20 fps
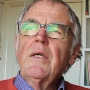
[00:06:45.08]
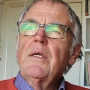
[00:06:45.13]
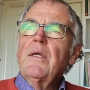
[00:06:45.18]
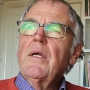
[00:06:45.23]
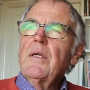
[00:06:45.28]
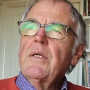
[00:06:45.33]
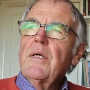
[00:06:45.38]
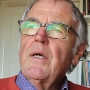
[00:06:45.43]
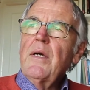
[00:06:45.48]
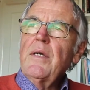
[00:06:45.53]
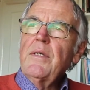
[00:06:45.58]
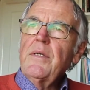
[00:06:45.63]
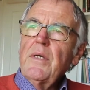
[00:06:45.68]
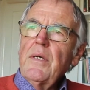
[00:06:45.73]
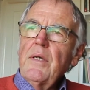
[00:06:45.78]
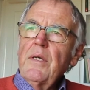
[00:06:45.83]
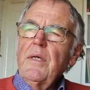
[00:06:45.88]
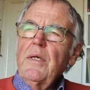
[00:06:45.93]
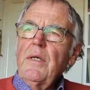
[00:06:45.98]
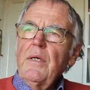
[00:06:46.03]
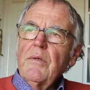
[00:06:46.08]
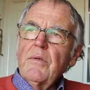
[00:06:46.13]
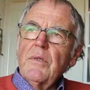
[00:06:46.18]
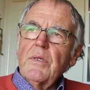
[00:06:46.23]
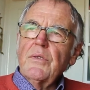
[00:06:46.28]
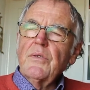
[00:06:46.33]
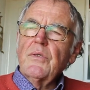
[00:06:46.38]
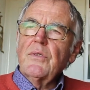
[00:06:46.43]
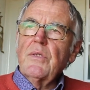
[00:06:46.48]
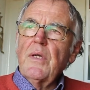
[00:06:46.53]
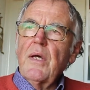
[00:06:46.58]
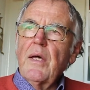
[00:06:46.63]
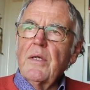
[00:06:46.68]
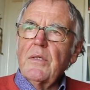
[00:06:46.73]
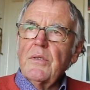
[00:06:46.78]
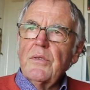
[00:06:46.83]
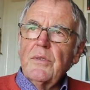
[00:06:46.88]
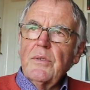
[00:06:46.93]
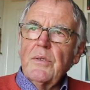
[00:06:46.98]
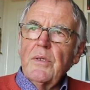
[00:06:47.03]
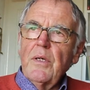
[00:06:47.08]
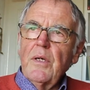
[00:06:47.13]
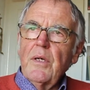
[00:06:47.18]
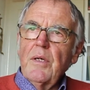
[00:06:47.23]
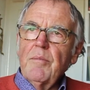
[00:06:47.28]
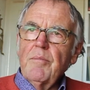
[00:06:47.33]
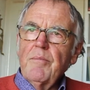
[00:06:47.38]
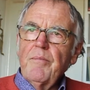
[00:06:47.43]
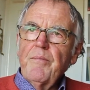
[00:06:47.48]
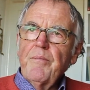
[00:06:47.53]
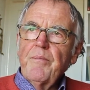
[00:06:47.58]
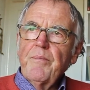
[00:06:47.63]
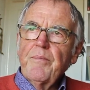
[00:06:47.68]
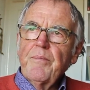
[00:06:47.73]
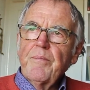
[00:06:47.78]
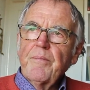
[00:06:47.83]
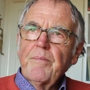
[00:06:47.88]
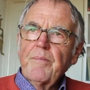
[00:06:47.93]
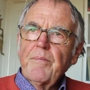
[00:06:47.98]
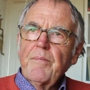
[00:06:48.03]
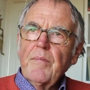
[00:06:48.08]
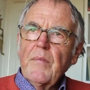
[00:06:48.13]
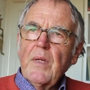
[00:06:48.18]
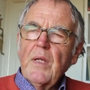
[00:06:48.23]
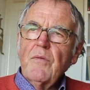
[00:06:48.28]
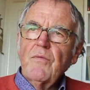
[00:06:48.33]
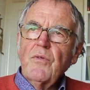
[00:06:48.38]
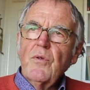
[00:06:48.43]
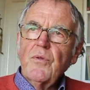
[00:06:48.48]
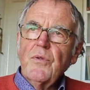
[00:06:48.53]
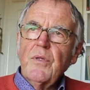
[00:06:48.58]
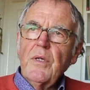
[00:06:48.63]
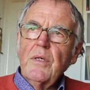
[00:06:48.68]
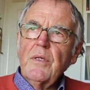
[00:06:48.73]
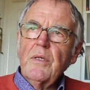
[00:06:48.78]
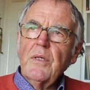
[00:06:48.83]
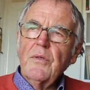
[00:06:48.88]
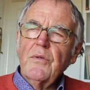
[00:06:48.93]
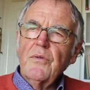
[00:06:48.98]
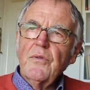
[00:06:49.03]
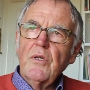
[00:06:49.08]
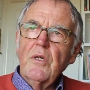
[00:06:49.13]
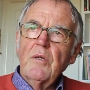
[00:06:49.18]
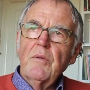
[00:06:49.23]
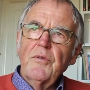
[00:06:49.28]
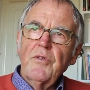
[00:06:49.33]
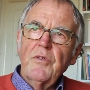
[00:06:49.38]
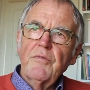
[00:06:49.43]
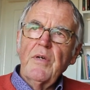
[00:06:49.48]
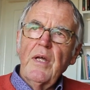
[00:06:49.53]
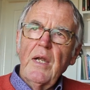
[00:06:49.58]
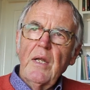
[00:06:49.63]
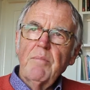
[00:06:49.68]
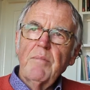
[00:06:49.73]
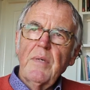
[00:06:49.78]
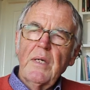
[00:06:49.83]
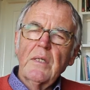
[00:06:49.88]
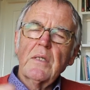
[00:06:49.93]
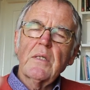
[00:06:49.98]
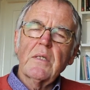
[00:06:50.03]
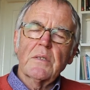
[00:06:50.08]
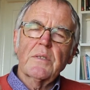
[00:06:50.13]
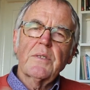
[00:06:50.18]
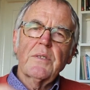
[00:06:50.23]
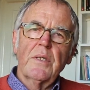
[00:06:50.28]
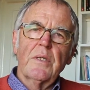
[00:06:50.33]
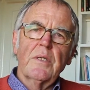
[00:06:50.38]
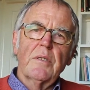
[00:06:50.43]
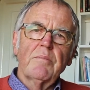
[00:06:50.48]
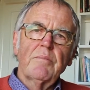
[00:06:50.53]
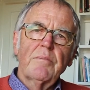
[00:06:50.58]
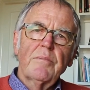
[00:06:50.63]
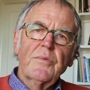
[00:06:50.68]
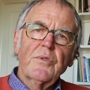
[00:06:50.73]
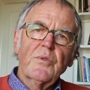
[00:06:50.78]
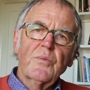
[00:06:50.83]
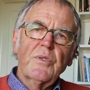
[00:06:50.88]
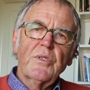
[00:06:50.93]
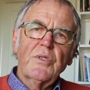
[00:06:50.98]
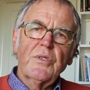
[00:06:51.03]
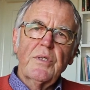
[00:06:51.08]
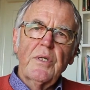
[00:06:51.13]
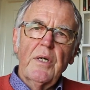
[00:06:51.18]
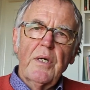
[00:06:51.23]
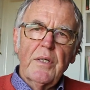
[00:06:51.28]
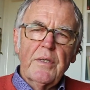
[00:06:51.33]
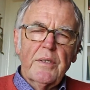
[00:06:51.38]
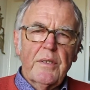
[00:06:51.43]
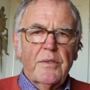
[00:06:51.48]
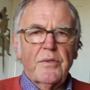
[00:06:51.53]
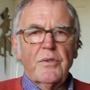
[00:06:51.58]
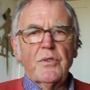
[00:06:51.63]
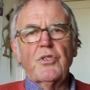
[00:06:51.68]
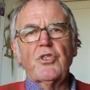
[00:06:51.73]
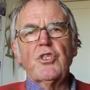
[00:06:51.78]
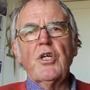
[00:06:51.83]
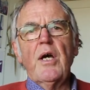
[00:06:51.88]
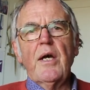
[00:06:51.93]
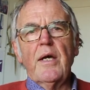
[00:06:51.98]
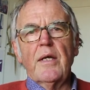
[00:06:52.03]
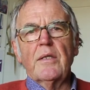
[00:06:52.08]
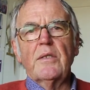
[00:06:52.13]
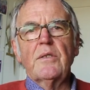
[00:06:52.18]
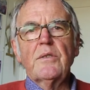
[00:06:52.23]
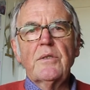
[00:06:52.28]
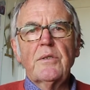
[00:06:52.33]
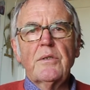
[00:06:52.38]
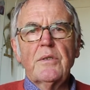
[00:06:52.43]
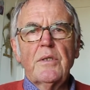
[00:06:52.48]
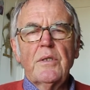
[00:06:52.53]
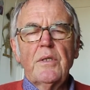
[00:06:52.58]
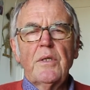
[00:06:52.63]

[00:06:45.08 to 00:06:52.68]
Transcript: Now the idea here is that if you think in developmental terms, we start as a child